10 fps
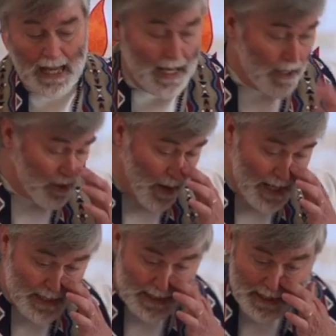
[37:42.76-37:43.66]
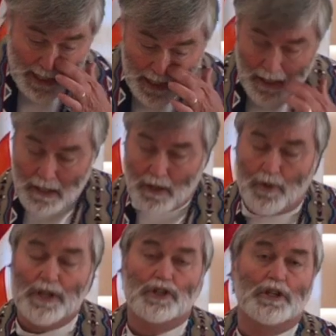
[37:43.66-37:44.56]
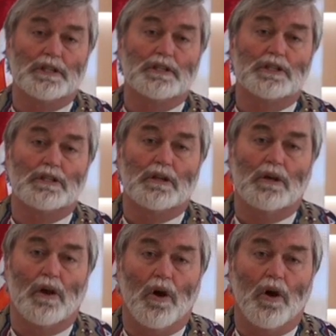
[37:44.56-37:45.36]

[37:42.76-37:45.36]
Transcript: In a crisis, Christians